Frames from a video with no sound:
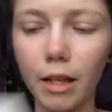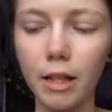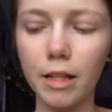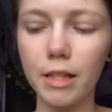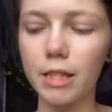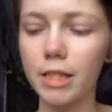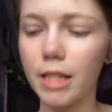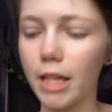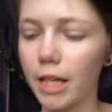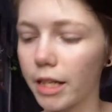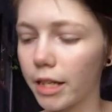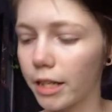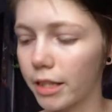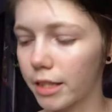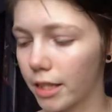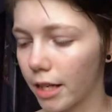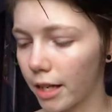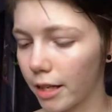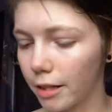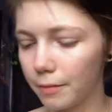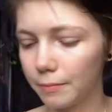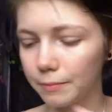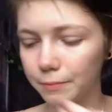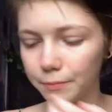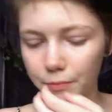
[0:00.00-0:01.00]
Psychic
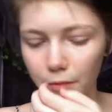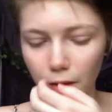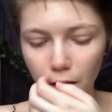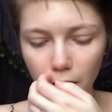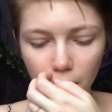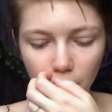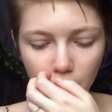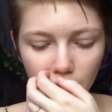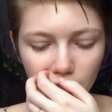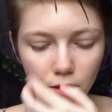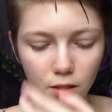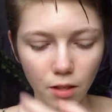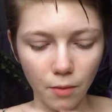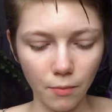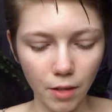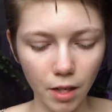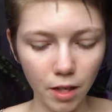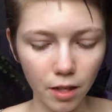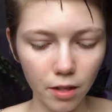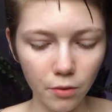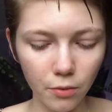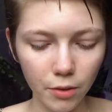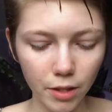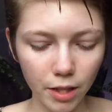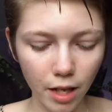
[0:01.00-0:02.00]
Sight. So I'm not
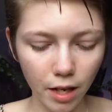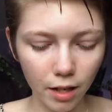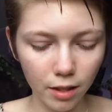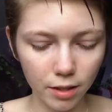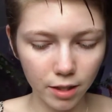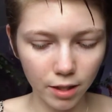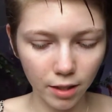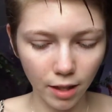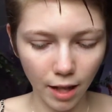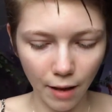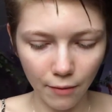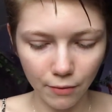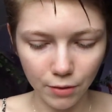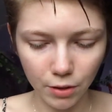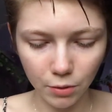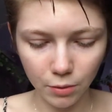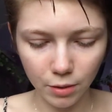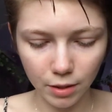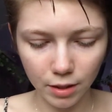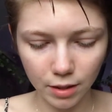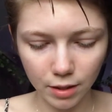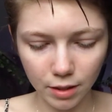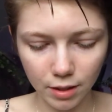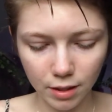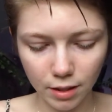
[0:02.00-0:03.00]
gonna read that until
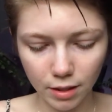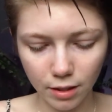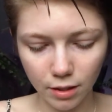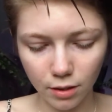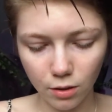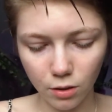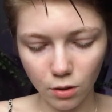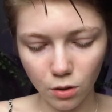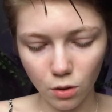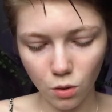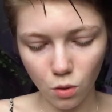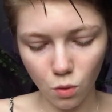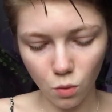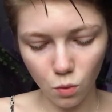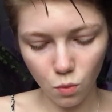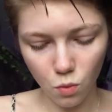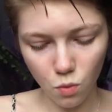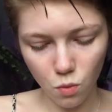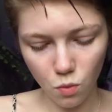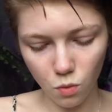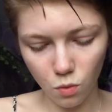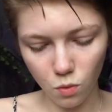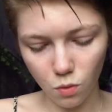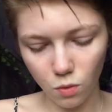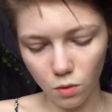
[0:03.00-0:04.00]
afterwards.
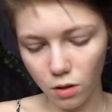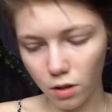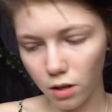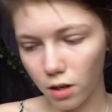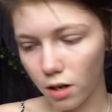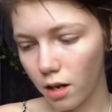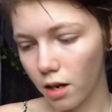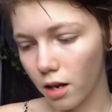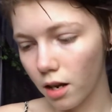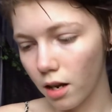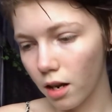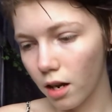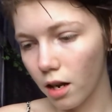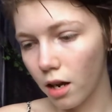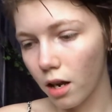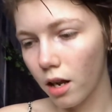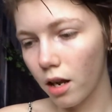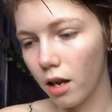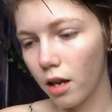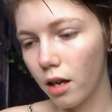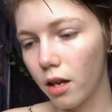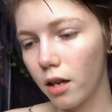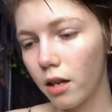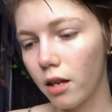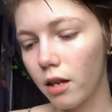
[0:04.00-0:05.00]
Ooh.
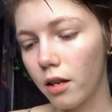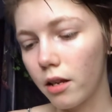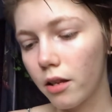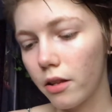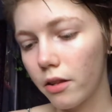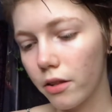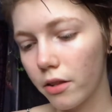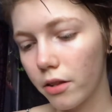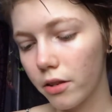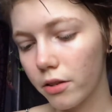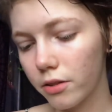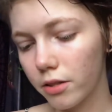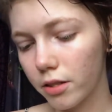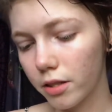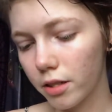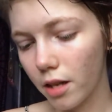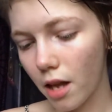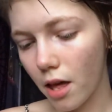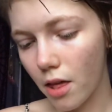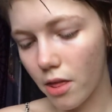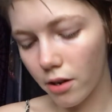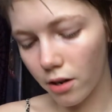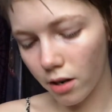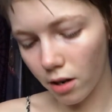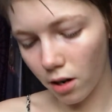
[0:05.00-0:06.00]
There's
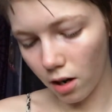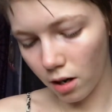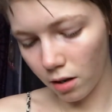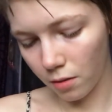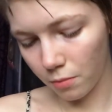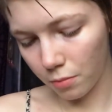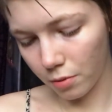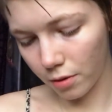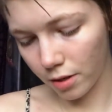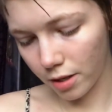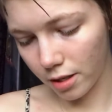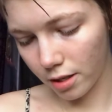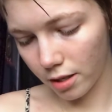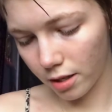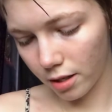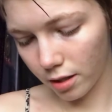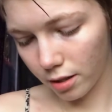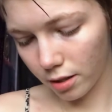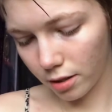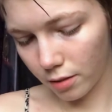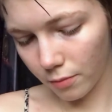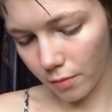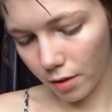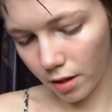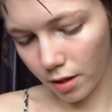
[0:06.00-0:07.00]
another art print
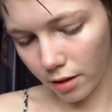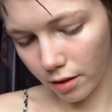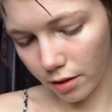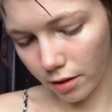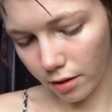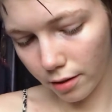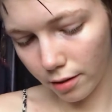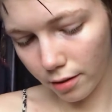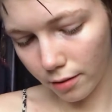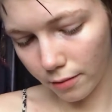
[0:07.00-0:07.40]
this month.